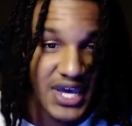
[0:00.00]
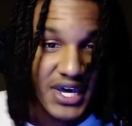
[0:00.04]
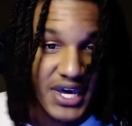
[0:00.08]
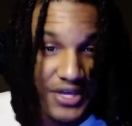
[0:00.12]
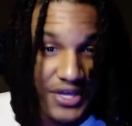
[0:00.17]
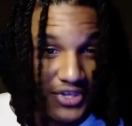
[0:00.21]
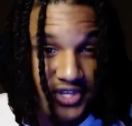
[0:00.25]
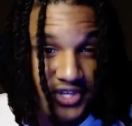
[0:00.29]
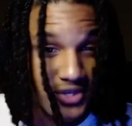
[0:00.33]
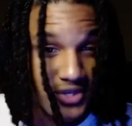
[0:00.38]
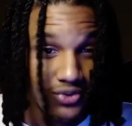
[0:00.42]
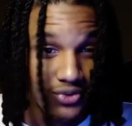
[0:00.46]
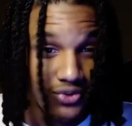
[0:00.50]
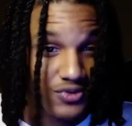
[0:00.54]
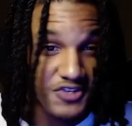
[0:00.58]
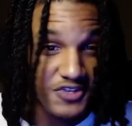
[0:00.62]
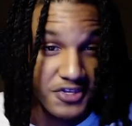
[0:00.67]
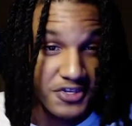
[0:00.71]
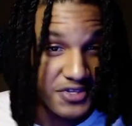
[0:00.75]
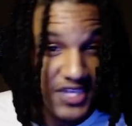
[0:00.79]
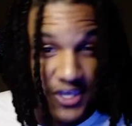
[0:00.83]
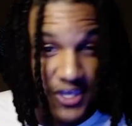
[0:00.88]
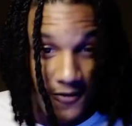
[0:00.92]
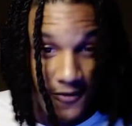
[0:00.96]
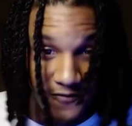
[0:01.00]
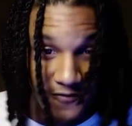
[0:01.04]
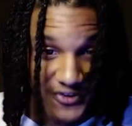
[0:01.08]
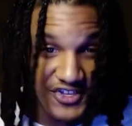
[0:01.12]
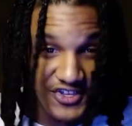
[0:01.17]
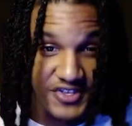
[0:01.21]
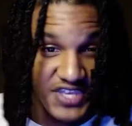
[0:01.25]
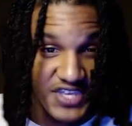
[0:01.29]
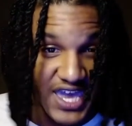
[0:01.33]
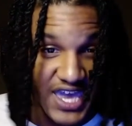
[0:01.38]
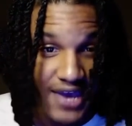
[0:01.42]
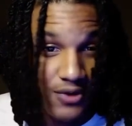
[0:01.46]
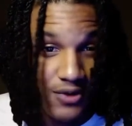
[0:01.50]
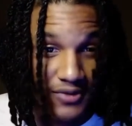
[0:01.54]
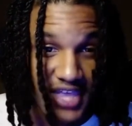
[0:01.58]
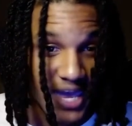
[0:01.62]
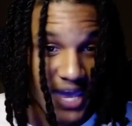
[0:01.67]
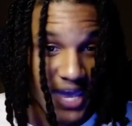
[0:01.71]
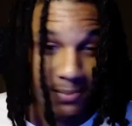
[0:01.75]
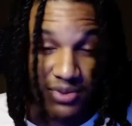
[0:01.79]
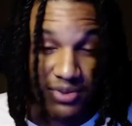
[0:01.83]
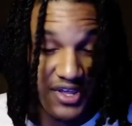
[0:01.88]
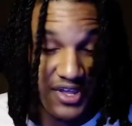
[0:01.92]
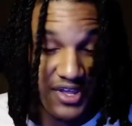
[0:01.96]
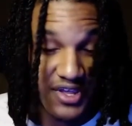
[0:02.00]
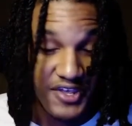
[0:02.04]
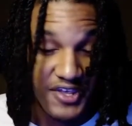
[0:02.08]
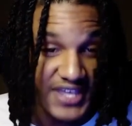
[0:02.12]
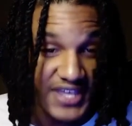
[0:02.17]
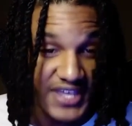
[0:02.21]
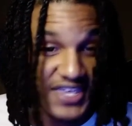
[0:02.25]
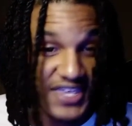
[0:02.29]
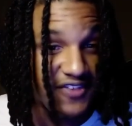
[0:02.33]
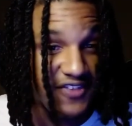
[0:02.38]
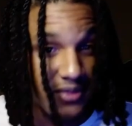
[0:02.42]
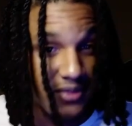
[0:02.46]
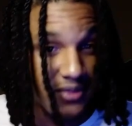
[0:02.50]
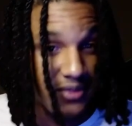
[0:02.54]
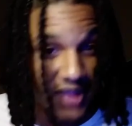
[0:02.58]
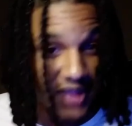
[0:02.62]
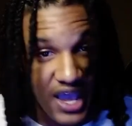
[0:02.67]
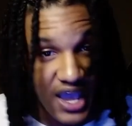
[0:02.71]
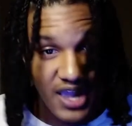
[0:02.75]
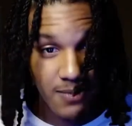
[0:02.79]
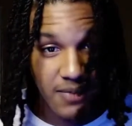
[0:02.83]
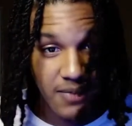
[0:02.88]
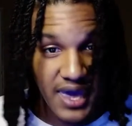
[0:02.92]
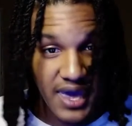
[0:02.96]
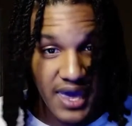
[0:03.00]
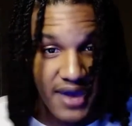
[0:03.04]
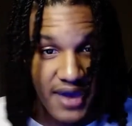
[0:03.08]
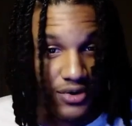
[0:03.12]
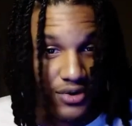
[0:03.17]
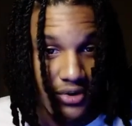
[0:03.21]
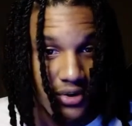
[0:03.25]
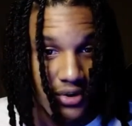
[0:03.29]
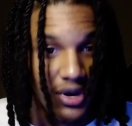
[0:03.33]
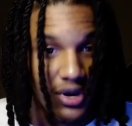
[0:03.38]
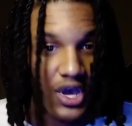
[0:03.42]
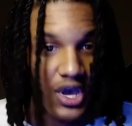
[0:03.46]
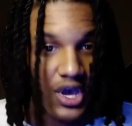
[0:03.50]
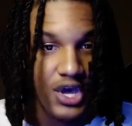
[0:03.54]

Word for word: This dude's a defensive tackle that plays like he's a linebacker.